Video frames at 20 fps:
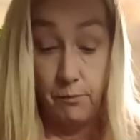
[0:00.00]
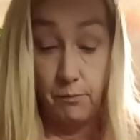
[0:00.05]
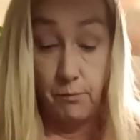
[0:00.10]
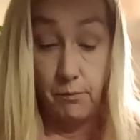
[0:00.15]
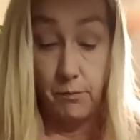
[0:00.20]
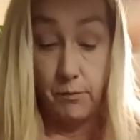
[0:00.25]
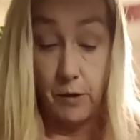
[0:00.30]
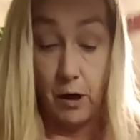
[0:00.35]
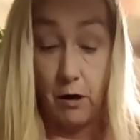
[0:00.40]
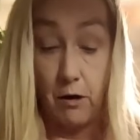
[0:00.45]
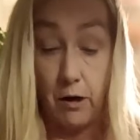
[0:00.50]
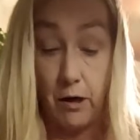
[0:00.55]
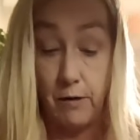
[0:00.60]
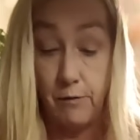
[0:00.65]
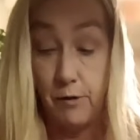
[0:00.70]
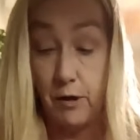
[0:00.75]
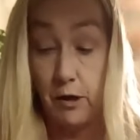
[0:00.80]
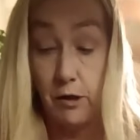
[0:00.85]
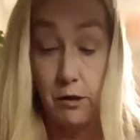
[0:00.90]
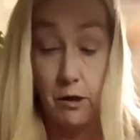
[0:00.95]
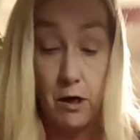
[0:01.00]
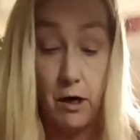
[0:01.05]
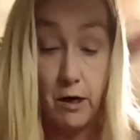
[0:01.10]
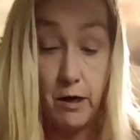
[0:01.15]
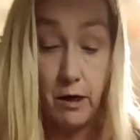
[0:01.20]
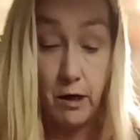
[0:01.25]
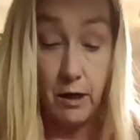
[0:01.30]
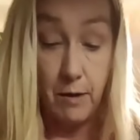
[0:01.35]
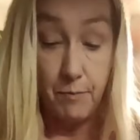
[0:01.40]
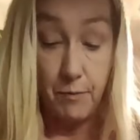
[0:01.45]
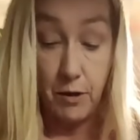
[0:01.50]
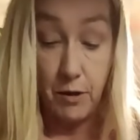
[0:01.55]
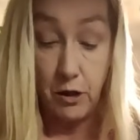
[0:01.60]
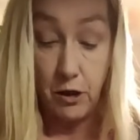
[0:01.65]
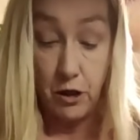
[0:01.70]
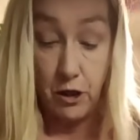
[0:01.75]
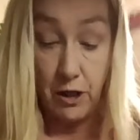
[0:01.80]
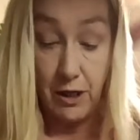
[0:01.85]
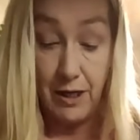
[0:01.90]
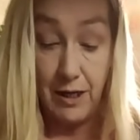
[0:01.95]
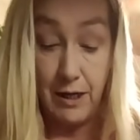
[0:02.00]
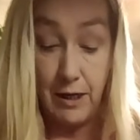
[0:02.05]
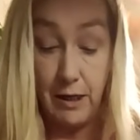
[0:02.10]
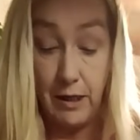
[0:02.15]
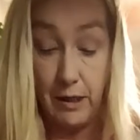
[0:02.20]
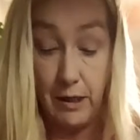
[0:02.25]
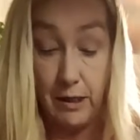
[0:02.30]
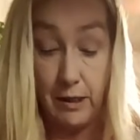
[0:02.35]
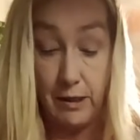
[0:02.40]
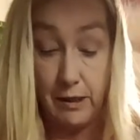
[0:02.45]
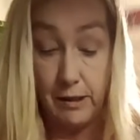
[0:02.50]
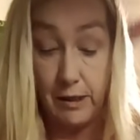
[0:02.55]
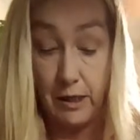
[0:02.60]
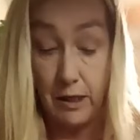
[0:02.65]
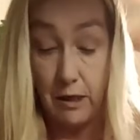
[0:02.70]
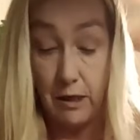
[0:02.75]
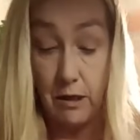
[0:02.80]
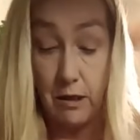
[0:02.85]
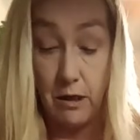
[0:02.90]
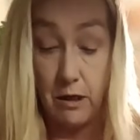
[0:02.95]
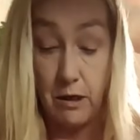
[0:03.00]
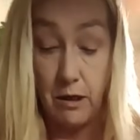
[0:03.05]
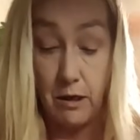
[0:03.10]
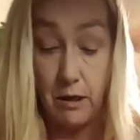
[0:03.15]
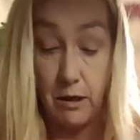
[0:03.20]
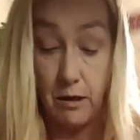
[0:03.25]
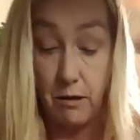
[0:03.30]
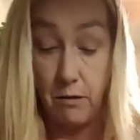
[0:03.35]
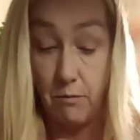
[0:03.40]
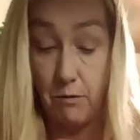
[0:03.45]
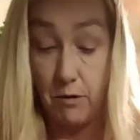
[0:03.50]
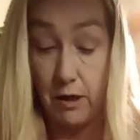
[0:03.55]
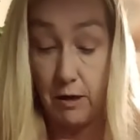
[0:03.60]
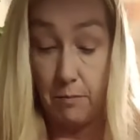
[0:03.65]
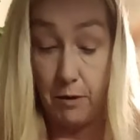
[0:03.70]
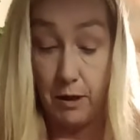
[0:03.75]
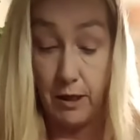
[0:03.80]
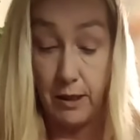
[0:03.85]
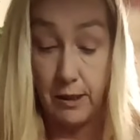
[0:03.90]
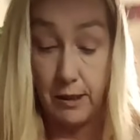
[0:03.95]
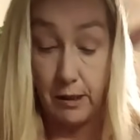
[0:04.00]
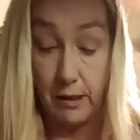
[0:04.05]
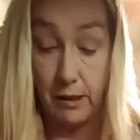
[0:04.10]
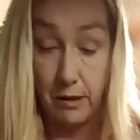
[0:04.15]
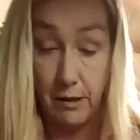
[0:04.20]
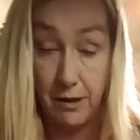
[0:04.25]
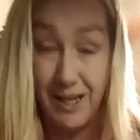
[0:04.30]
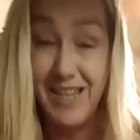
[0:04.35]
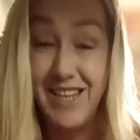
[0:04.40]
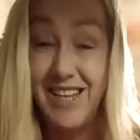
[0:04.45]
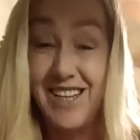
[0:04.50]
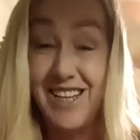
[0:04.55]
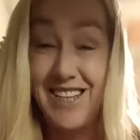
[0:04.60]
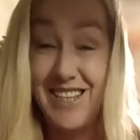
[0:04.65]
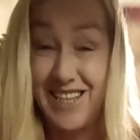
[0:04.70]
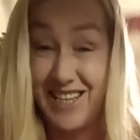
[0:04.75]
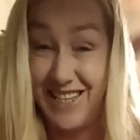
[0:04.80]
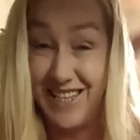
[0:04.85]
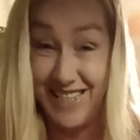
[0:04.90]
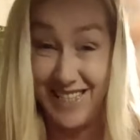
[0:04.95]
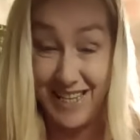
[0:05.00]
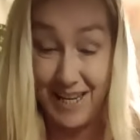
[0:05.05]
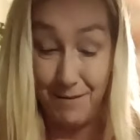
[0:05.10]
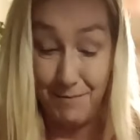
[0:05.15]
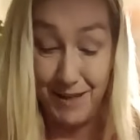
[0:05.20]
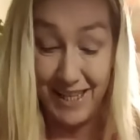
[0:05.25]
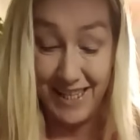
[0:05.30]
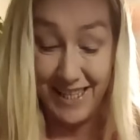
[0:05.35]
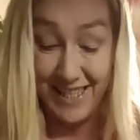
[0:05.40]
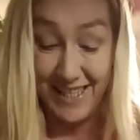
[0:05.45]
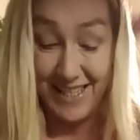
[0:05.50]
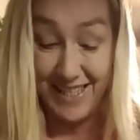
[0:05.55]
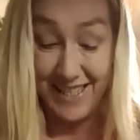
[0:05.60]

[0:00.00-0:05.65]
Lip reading: All right, just cutting up the cheese niblets. Cheese niblets.